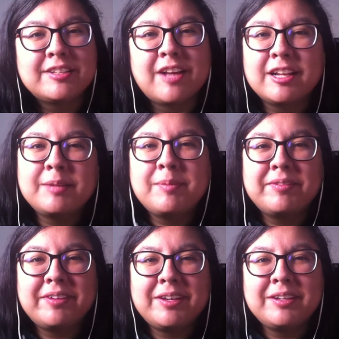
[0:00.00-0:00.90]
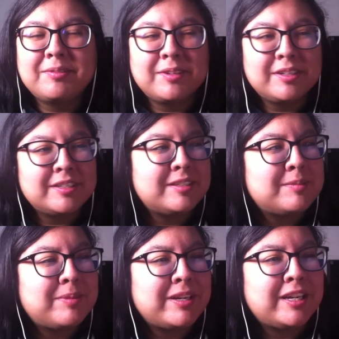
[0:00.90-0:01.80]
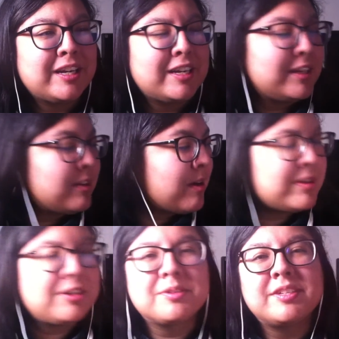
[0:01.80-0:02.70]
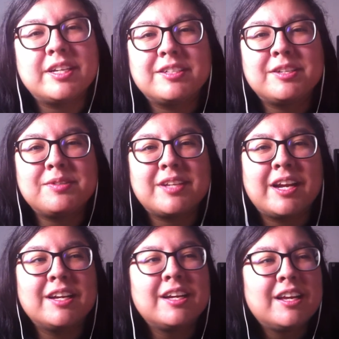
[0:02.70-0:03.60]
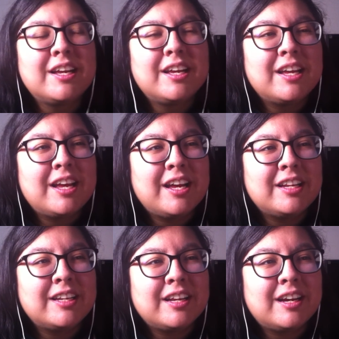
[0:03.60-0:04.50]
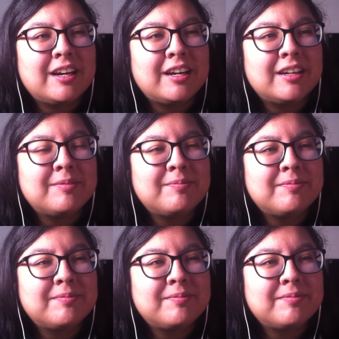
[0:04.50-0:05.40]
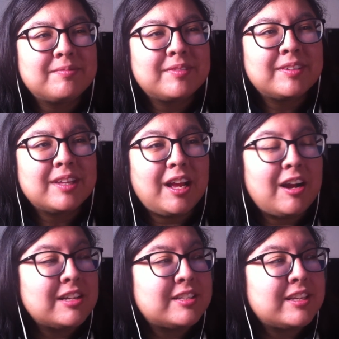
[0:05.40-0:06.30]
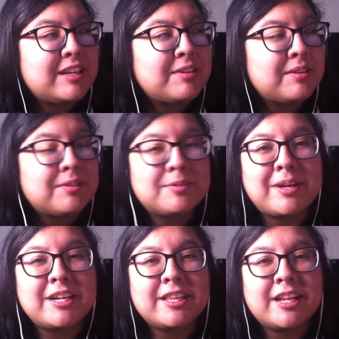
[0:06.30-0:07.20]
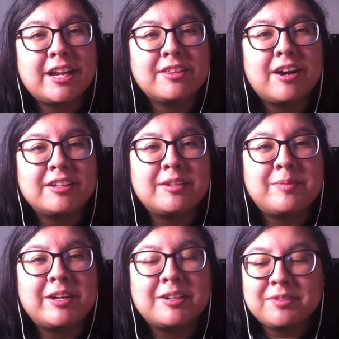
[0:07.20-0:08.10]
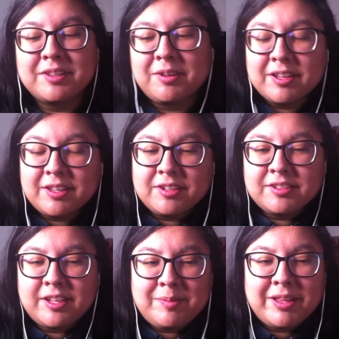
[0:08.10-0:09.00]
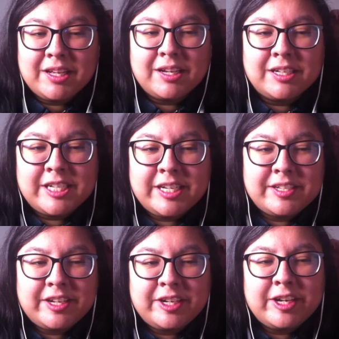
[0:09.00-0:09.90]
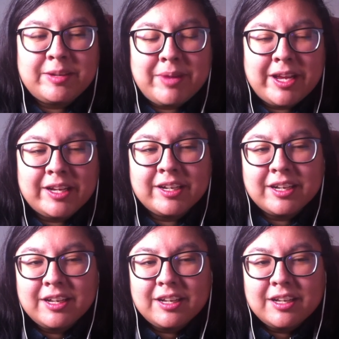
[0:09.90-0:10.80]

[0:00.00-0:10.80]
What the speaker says: Sonic movie was pretty good. You know, I went to go see it Tuesday, and honestly, it was better than I thought, to be honest with you. I thought it was going to be like a cheesy remake.